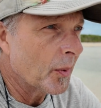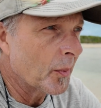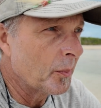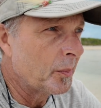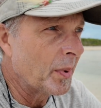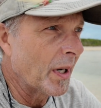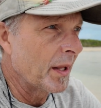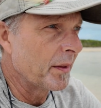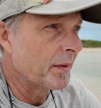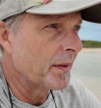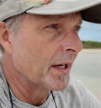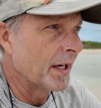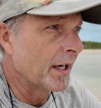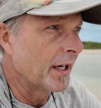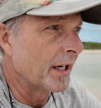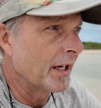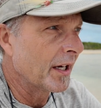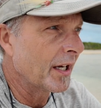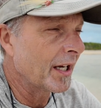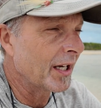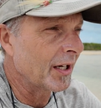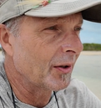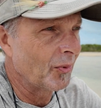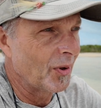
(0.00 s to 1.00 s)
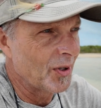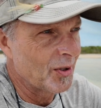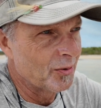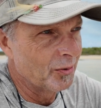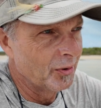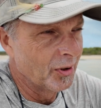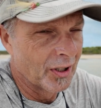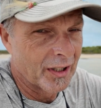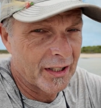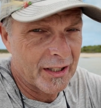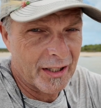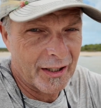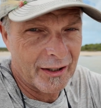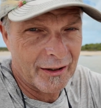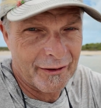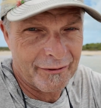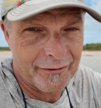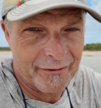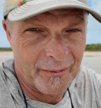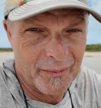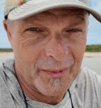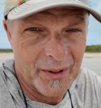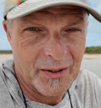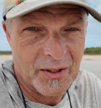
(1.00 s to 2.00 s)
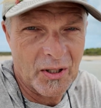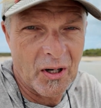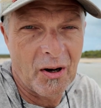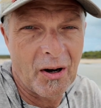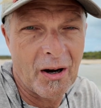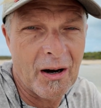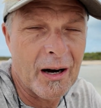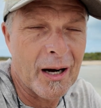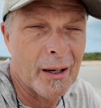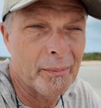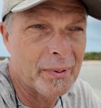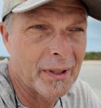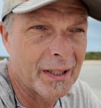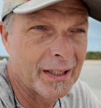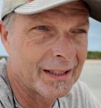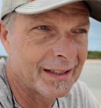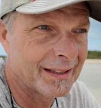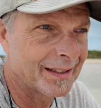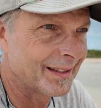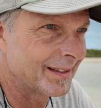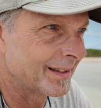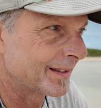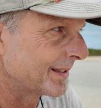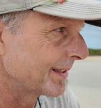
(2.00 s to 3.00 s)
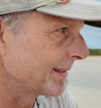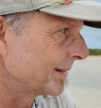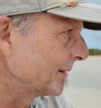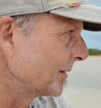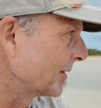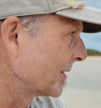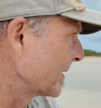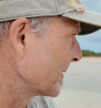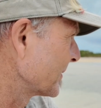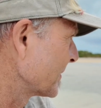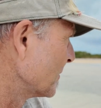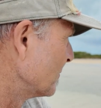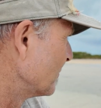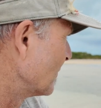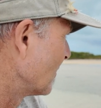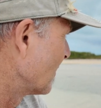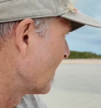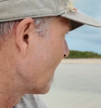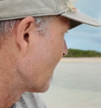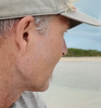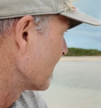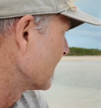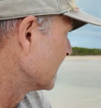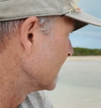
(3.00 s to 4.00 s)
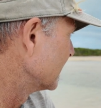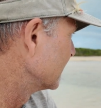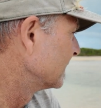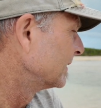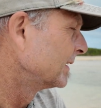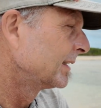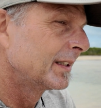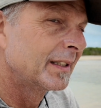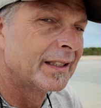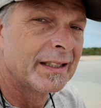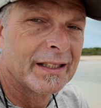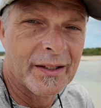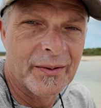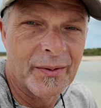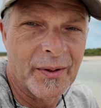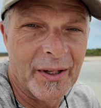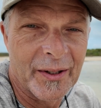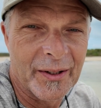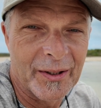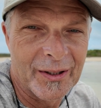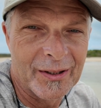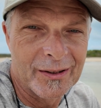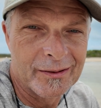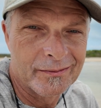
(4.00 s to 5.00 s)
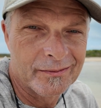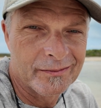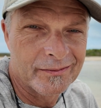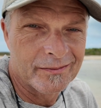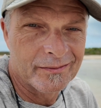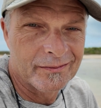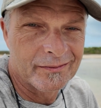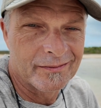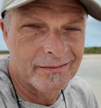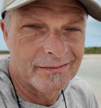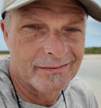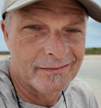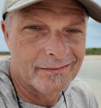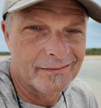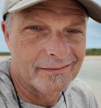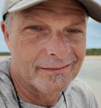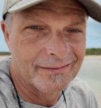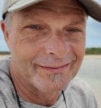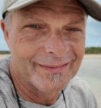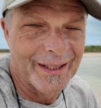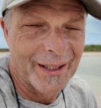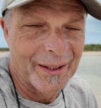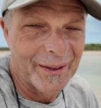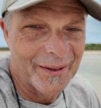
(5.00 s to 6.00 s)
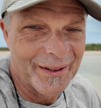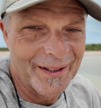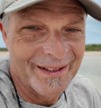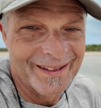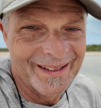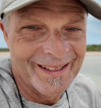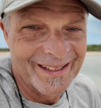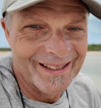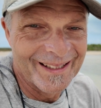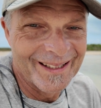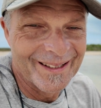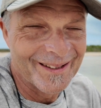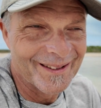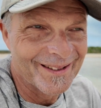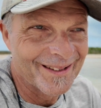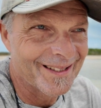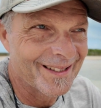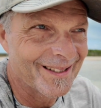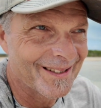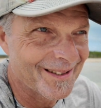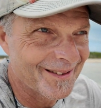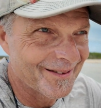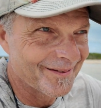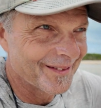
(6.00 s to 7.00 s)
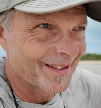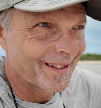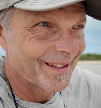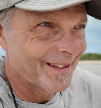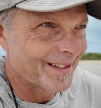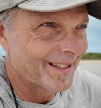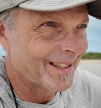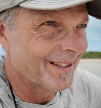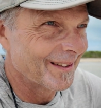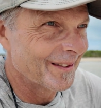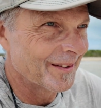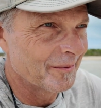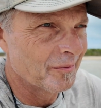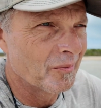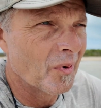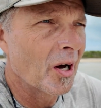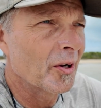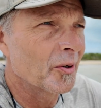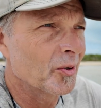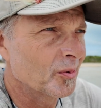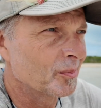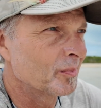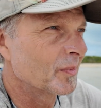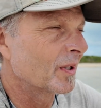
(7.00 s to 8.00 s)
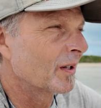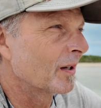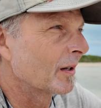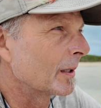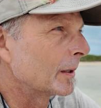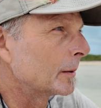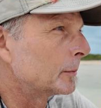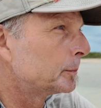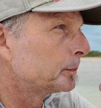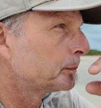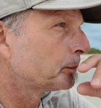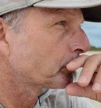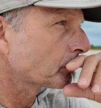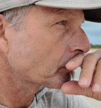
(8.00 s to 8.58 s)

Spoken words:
But when you look from the top to look at the mohara that are in the ecosystem, that are here in mottled mohara,